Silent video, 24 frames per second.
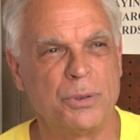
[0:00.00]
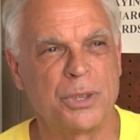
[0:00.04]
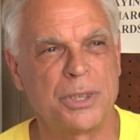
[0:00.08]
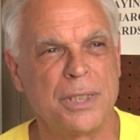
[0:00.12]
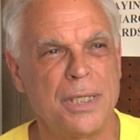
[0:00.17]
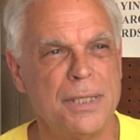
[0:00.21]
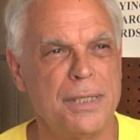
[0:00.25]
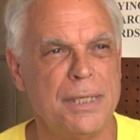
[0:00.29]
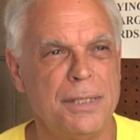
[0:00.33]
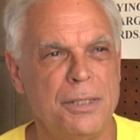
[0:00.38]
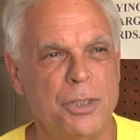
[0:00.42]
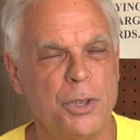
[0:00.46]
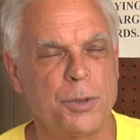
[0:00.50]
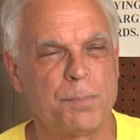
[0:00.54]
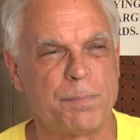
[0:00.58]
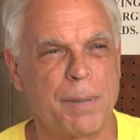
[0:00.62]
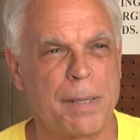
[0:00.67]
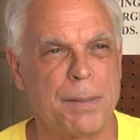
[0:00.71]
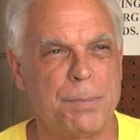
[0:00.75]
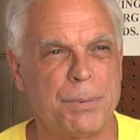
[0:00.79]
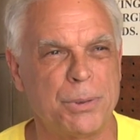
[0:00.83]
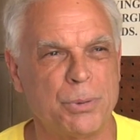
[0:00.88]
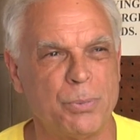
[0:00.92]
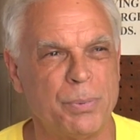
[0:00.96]
Sunday
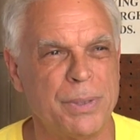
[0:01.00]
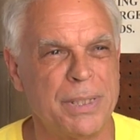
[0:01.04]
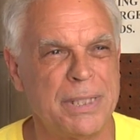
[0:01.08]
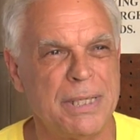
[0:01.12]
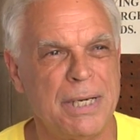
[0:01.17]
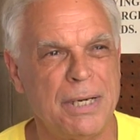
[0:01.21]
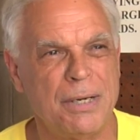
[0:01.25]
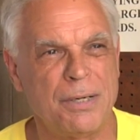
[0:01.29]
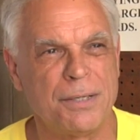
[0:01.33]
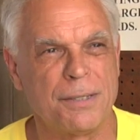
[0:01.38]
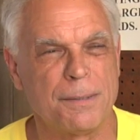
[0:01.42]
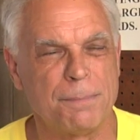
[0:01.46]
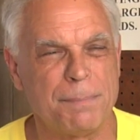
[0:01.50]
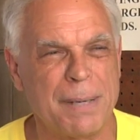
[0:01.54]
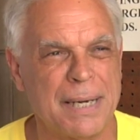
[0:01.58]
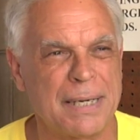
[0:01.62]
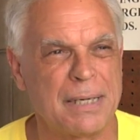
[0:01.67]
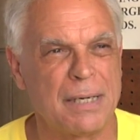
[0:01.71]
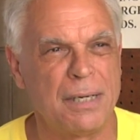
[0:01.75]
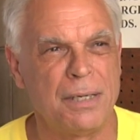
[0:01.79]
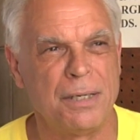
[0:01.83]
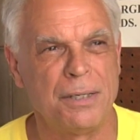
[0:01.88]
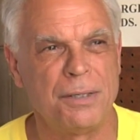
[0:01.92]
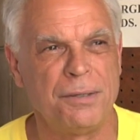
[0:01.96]
newspapers, we carried about
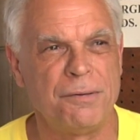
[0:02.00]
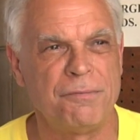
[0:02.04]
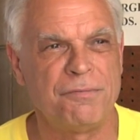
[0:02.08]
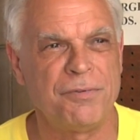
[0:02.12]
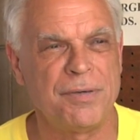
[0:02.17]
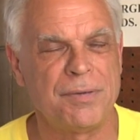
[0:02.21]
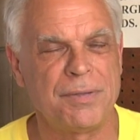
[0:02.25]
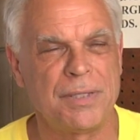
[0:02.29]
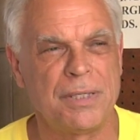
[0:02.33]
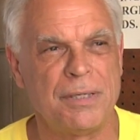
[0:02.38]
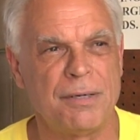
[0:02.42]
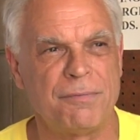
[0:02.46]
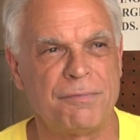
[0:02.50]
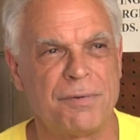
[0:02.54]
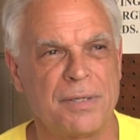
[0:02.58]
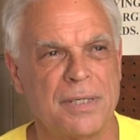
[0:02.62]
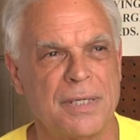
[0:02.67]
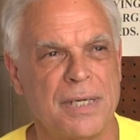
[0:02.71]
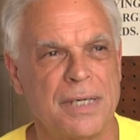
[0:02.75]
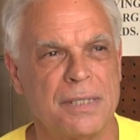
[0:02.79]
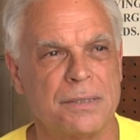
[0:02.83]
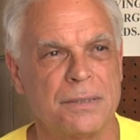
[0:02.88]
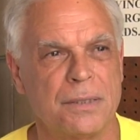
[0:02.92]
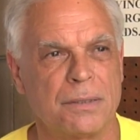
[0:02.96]
150 different
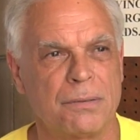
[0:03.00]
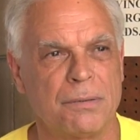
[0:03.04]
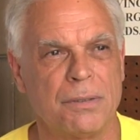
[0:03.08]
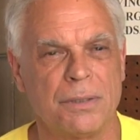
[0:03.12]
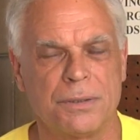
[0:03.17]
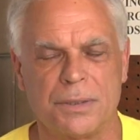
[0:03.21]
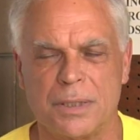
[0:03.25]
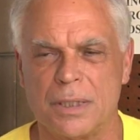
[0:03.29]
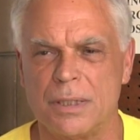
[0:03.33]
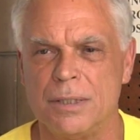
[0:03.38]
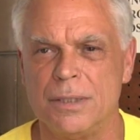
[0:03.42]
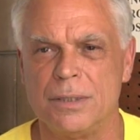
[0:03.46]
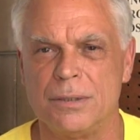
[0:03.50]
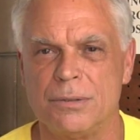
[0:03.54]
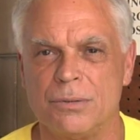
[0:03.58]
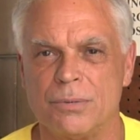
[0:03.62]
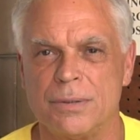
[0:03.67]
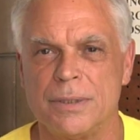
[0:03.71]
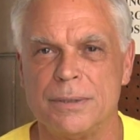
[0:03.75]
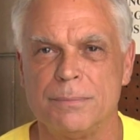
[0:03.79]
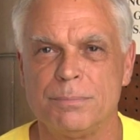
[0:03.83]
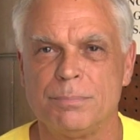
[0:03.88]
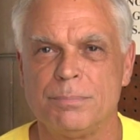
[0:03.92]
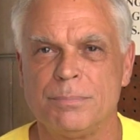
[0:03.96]
towns across the
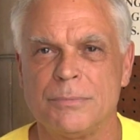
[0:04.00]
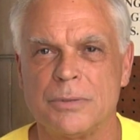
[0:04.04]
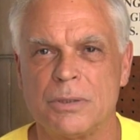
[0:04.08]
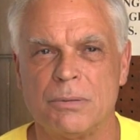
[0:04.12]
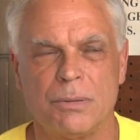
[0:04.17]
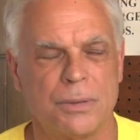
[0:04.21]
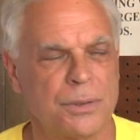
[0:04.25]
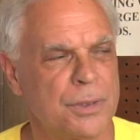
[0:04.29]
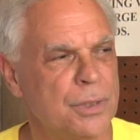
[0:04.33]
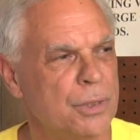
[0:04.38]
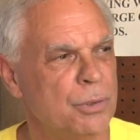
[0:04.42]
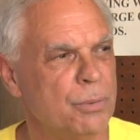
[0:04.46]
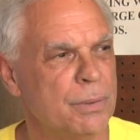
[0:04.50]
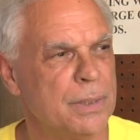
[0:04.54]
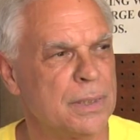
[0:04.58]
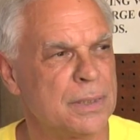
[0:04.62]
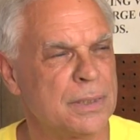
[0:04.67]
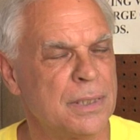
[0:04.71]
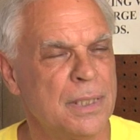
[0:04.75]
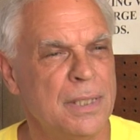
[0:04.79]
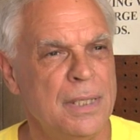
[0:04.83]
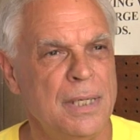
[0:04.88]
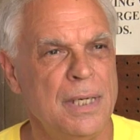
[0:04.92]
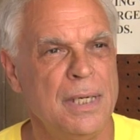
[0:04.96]
country, across the U.S.